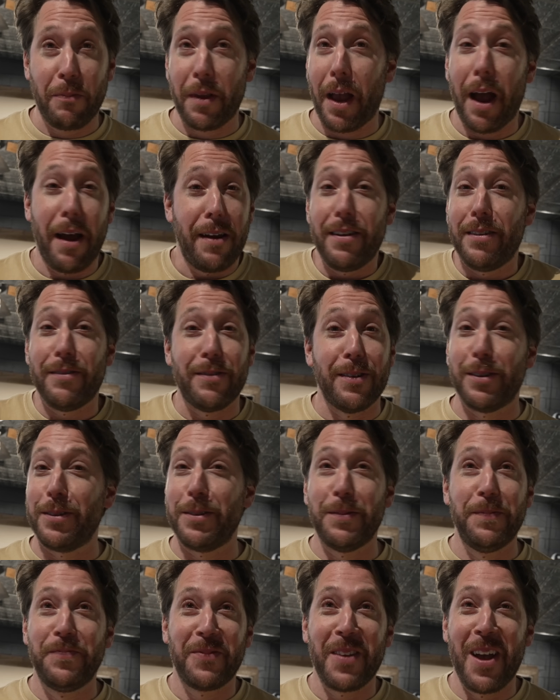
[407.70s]
I'd eat
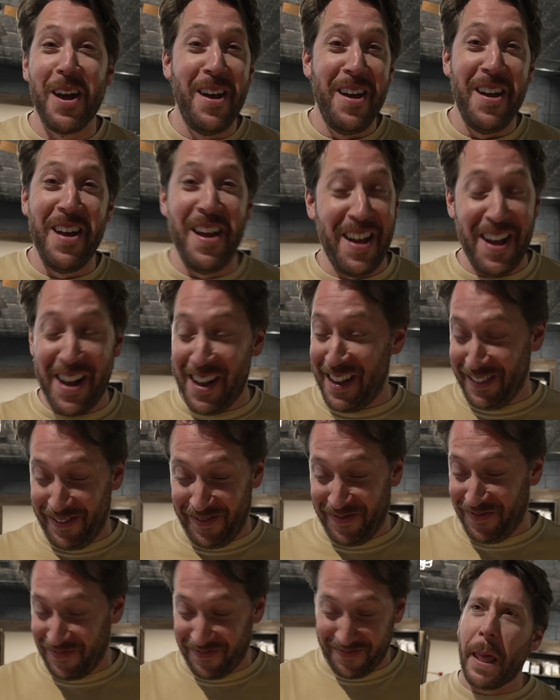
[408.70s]
this. I
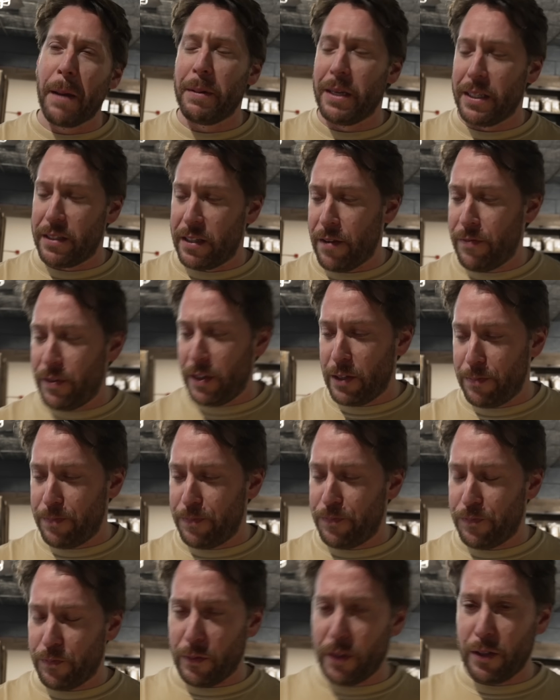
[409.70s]
mean, it's definitely
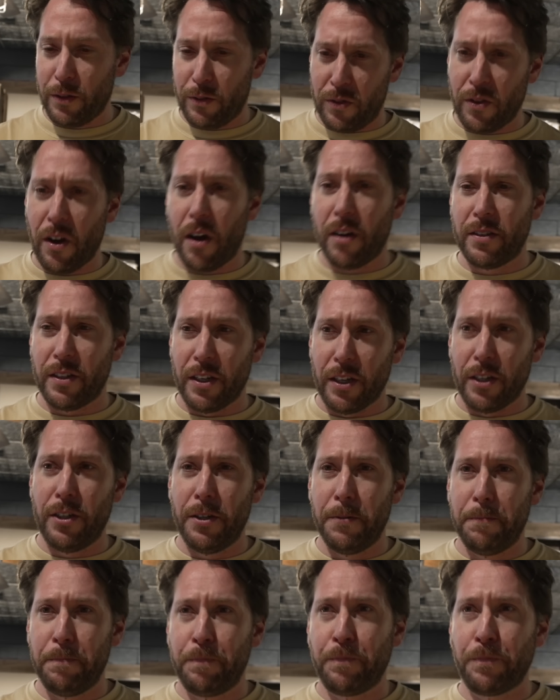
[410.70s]

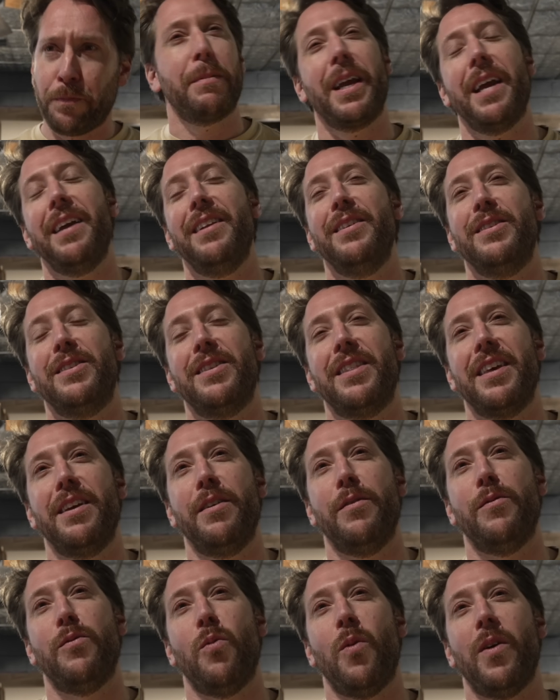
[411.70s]
sausage. Can't think
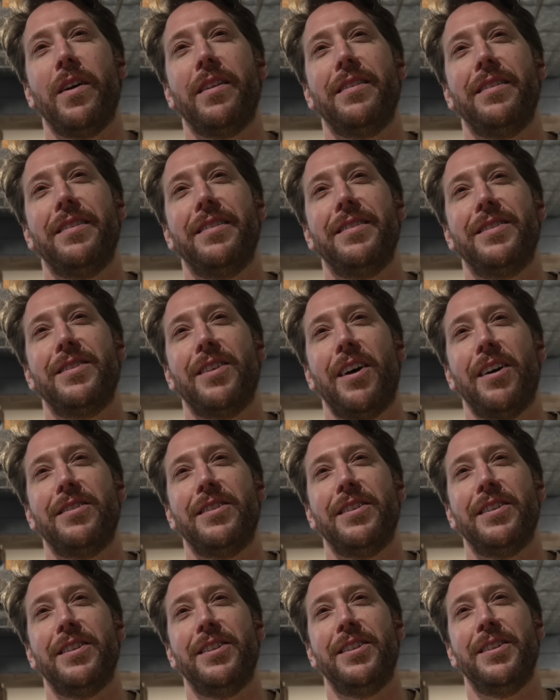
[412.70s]
of what
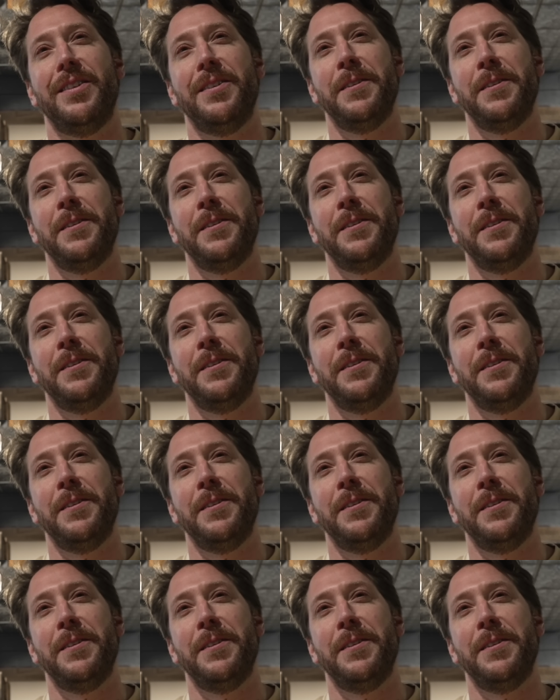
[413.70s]
sausage.